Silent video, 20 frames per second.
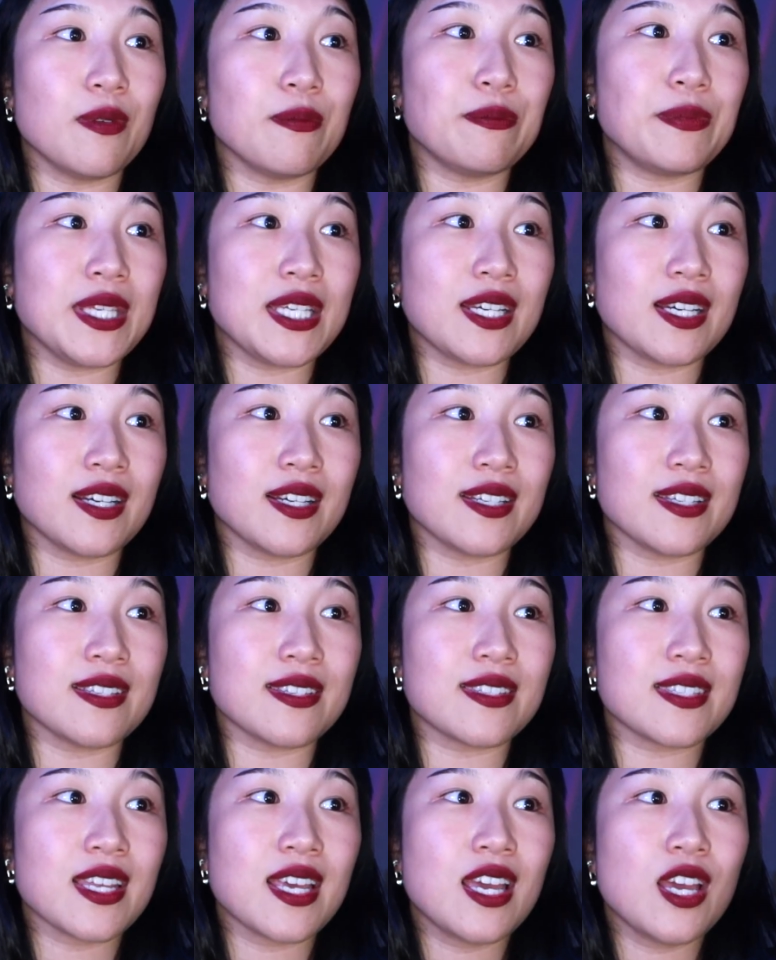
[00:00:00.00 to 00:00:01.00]

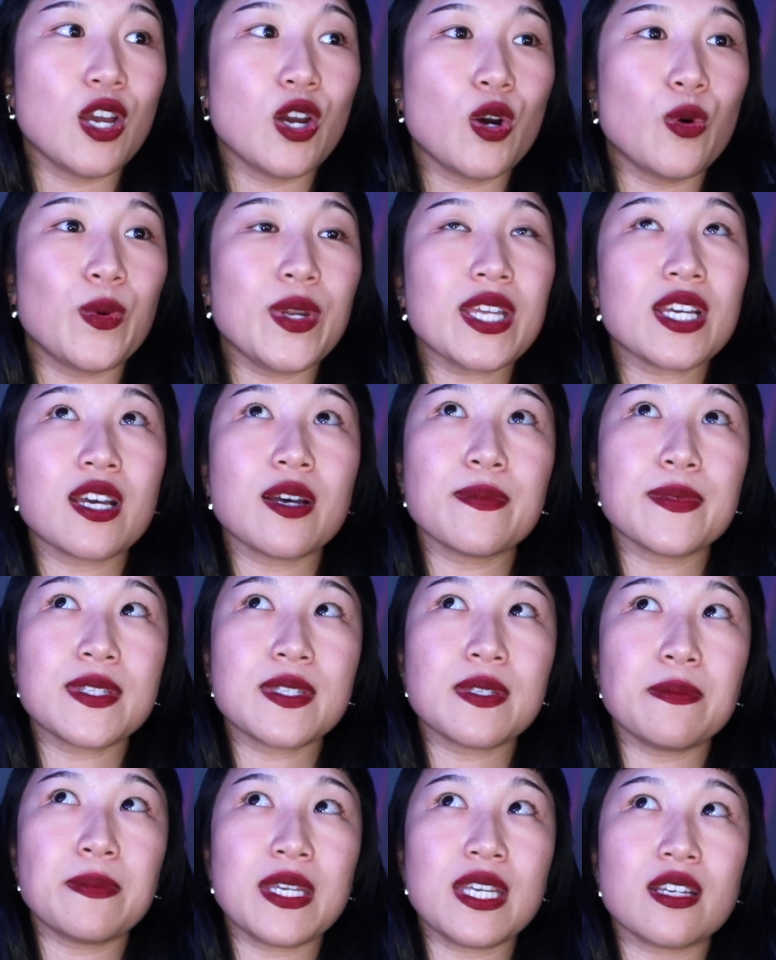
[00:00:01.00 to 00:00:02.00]
because when it comes
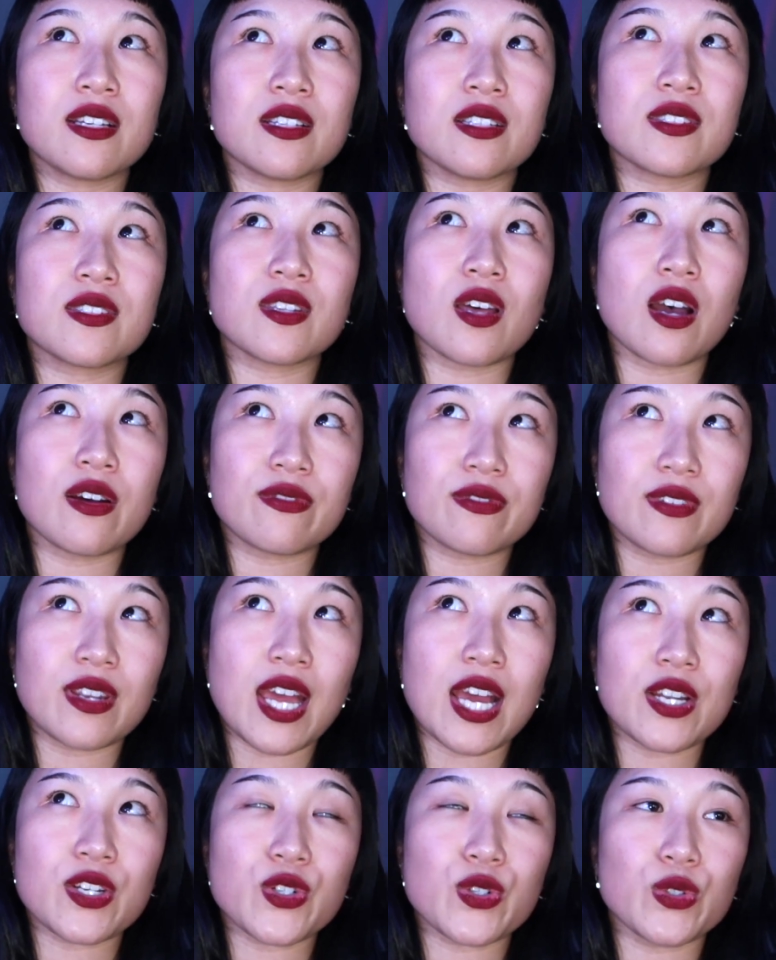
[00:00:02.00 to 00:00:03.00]
to being a soft
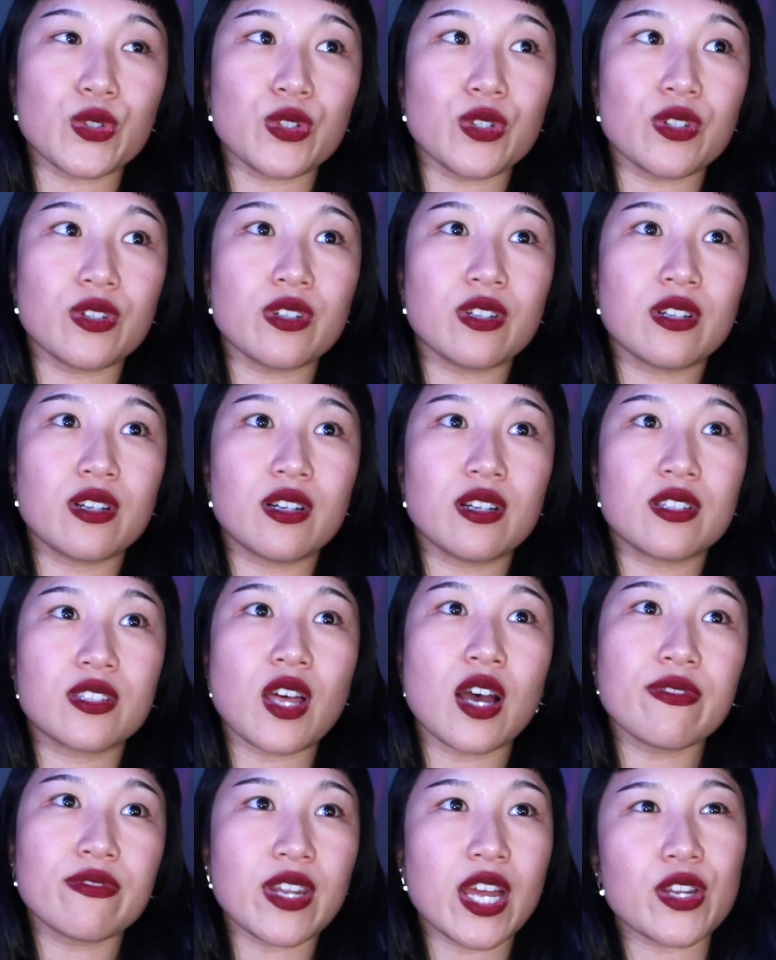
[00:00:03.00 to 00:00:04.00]

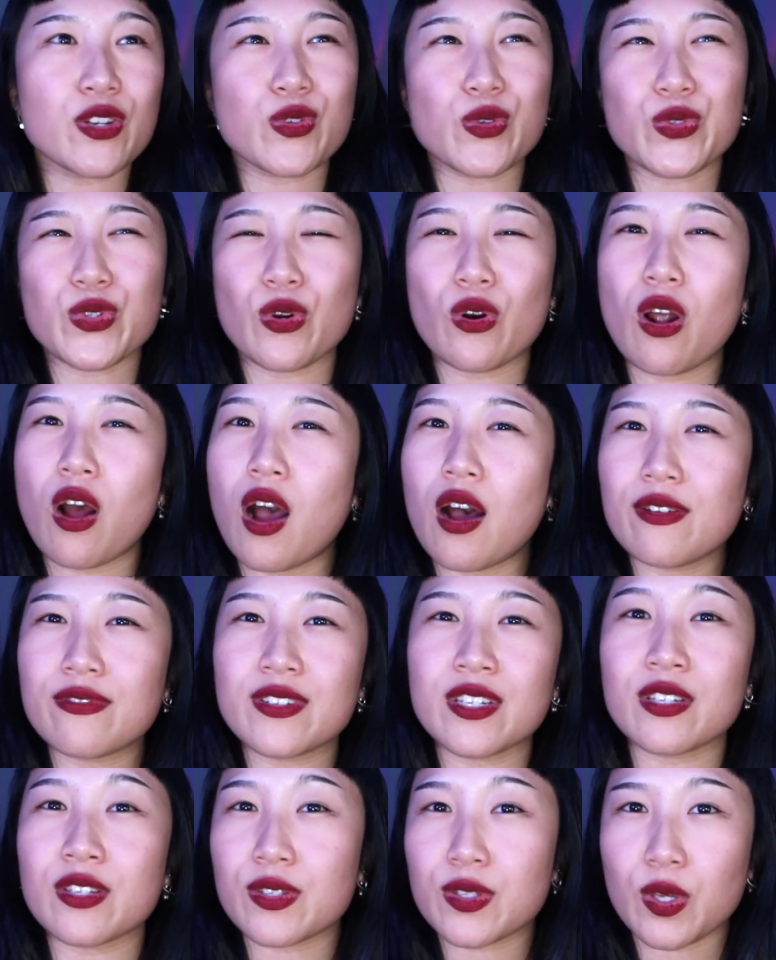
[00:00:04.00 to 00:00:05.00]
naturals are
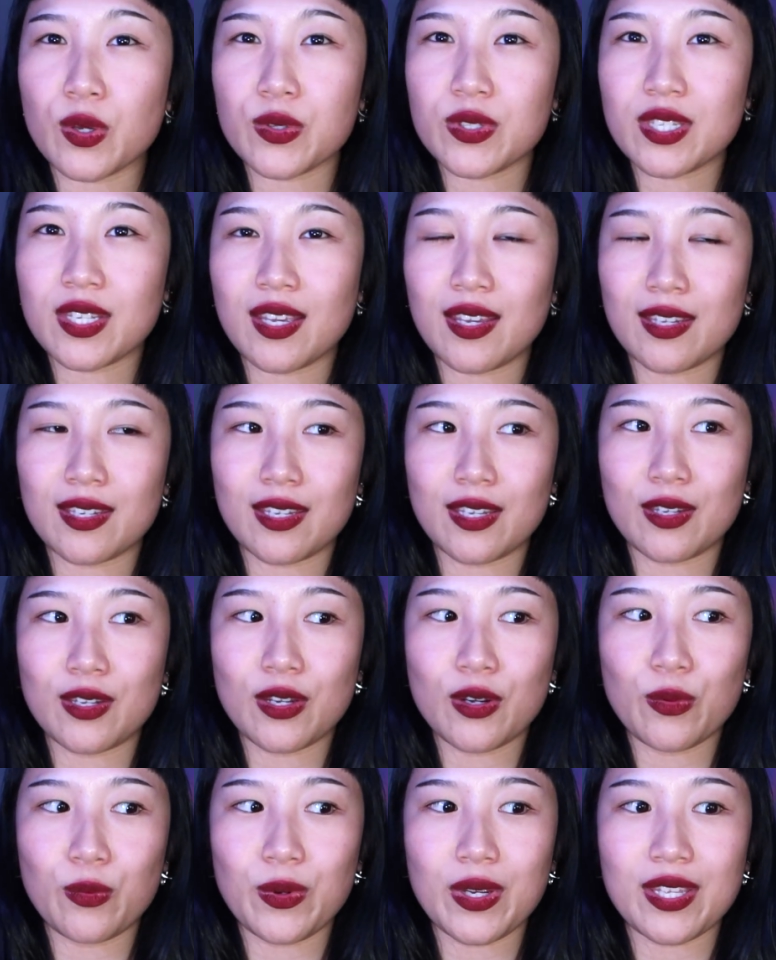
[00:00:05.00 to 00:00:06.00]
often associated
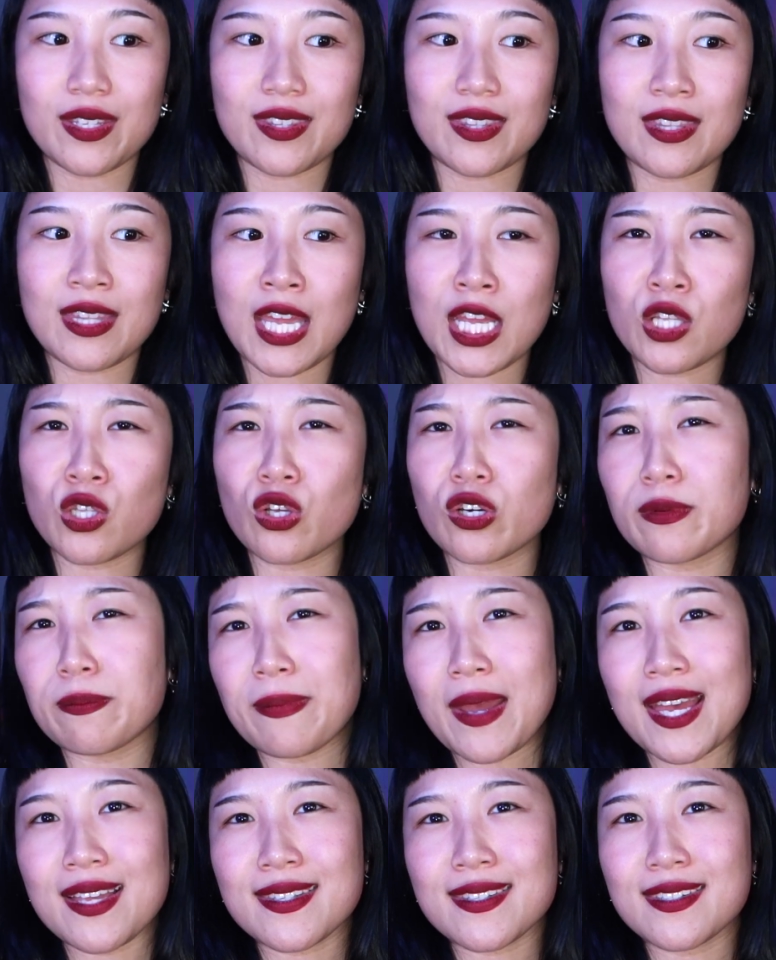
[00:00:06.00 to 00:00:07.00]
with they look
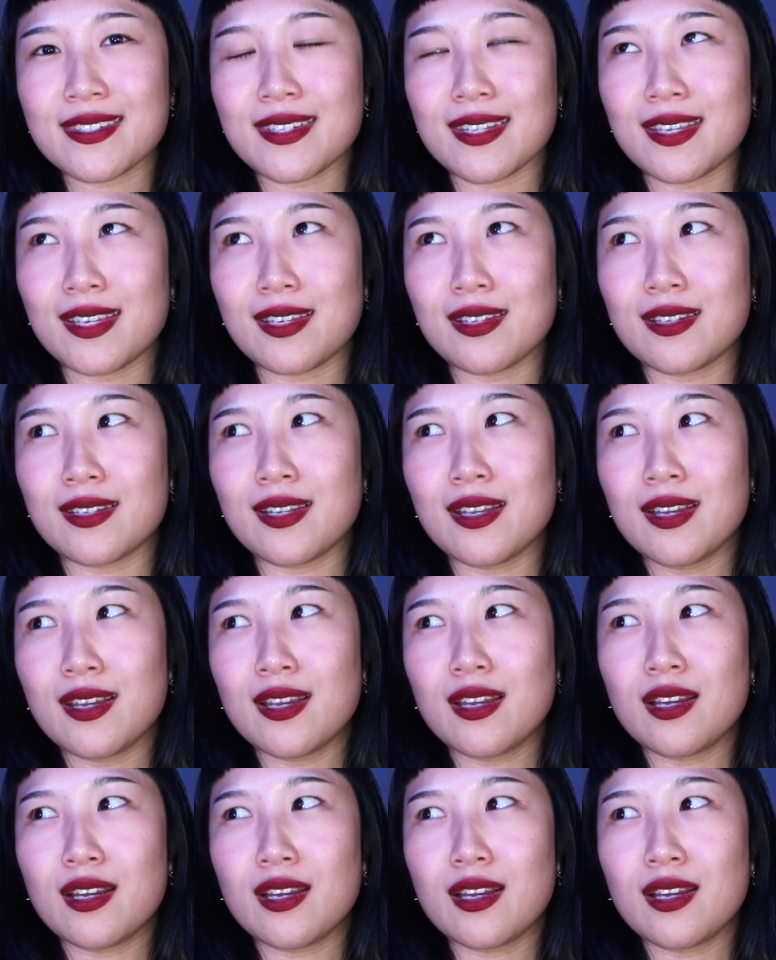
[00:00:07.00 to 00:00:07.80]
best in